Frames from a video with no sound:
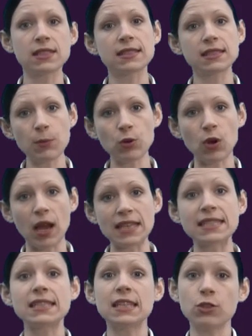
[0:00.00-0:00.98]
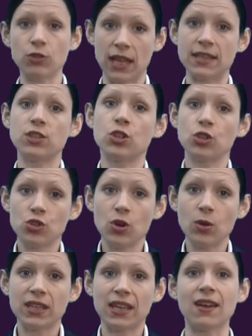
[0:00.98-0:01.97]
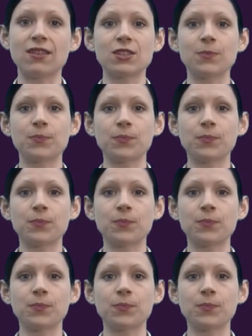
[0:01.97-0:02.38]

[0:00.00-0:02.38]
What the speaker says: summarised in the related control account.